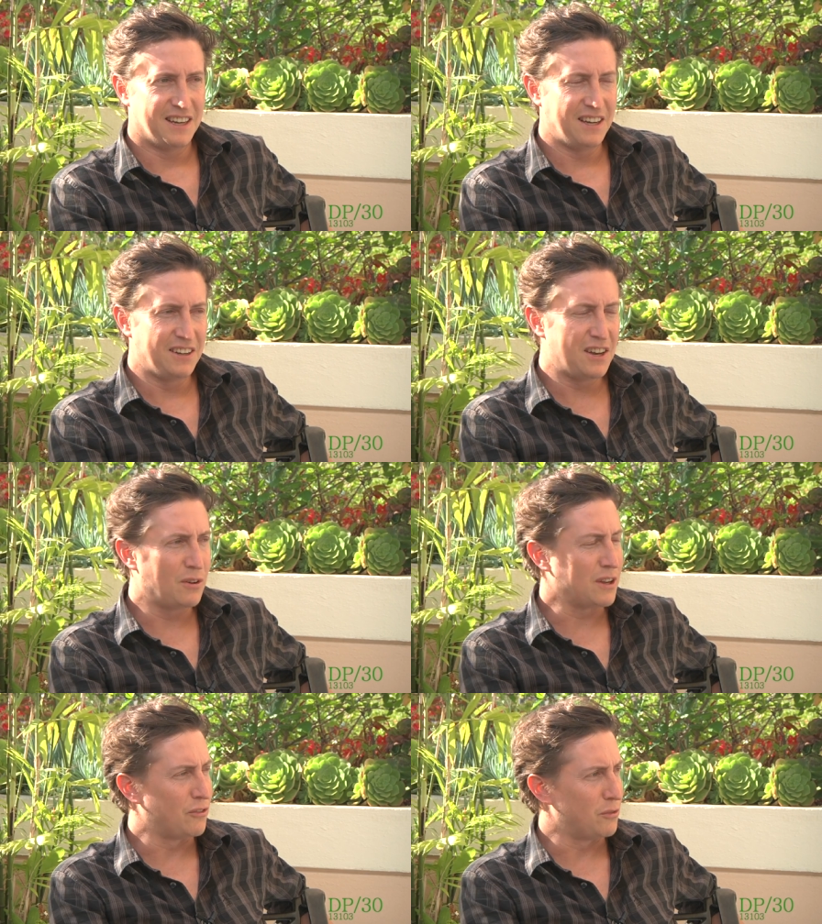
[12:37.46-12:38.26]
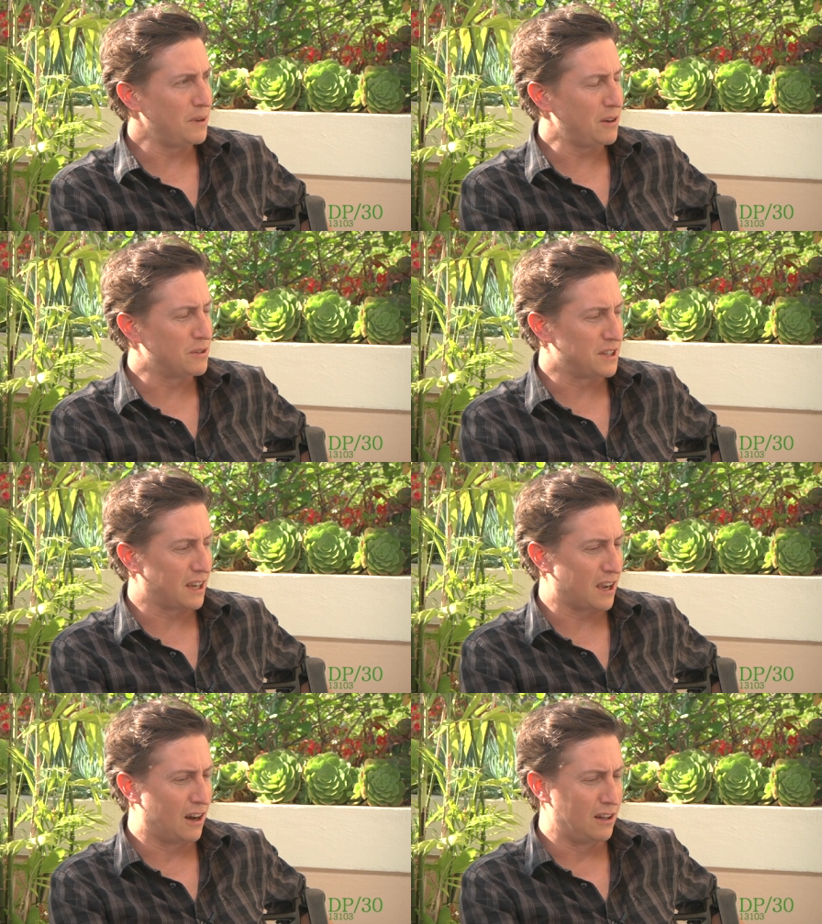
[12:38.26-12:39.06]
I don't know. You know, for me, it was
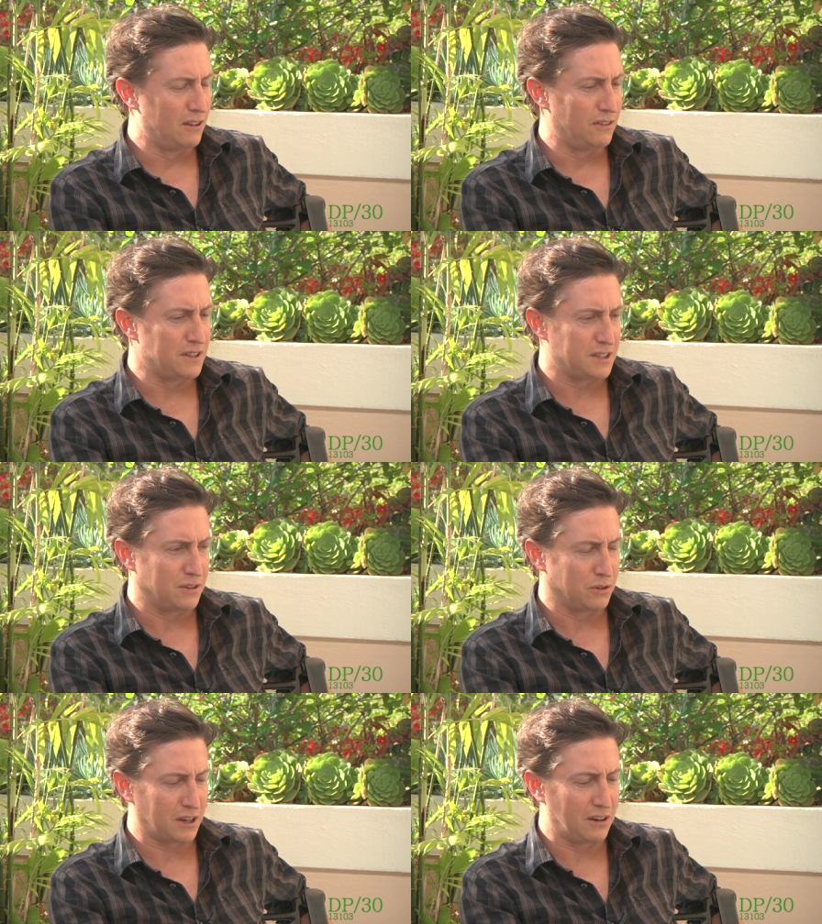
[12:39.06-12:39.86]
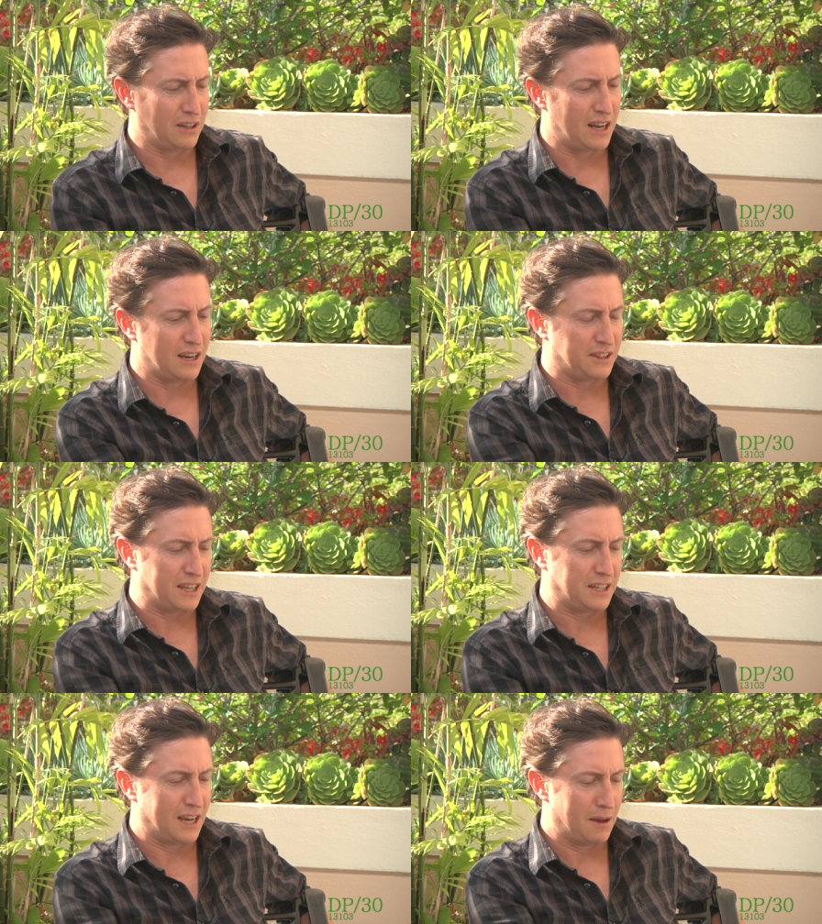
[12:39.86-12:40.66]
like all of us in North Carolina at
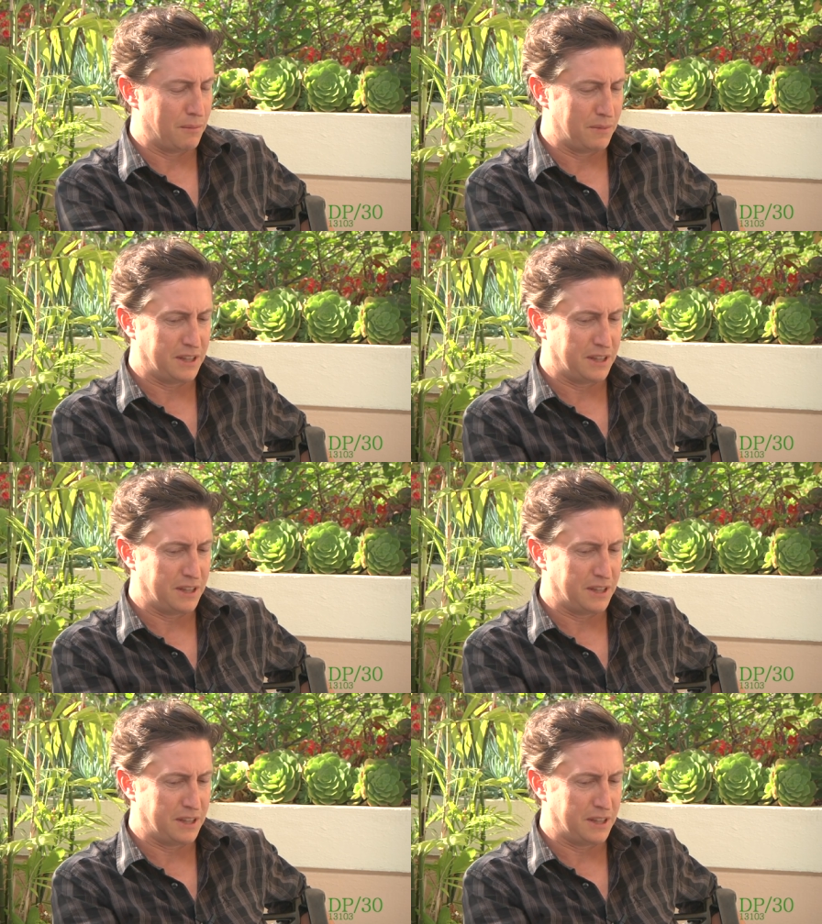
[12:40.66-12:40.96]
that time,